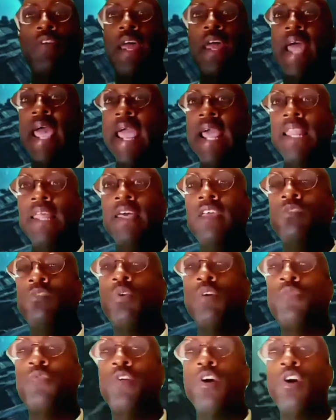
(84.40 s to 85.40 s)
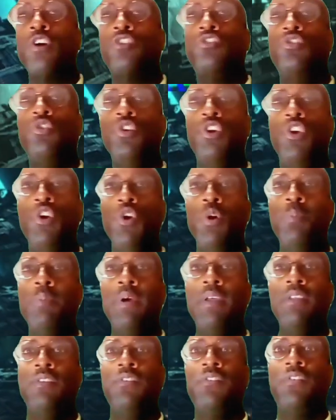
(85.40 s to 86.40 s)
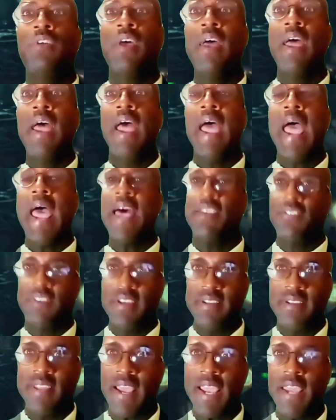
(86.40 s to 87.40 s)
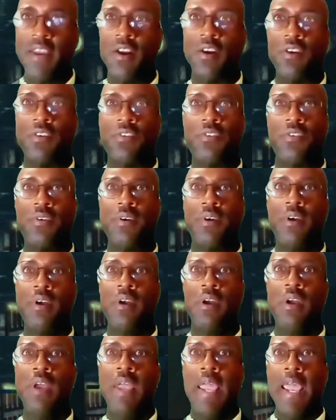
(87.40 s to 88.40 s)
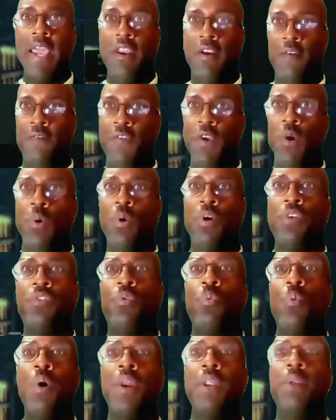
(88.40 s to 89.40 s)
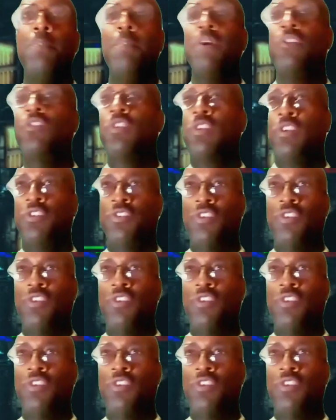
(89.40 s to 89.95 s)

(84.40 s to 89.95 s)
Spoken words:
that aliens refer to humans as containers. The interviewer asked Mr.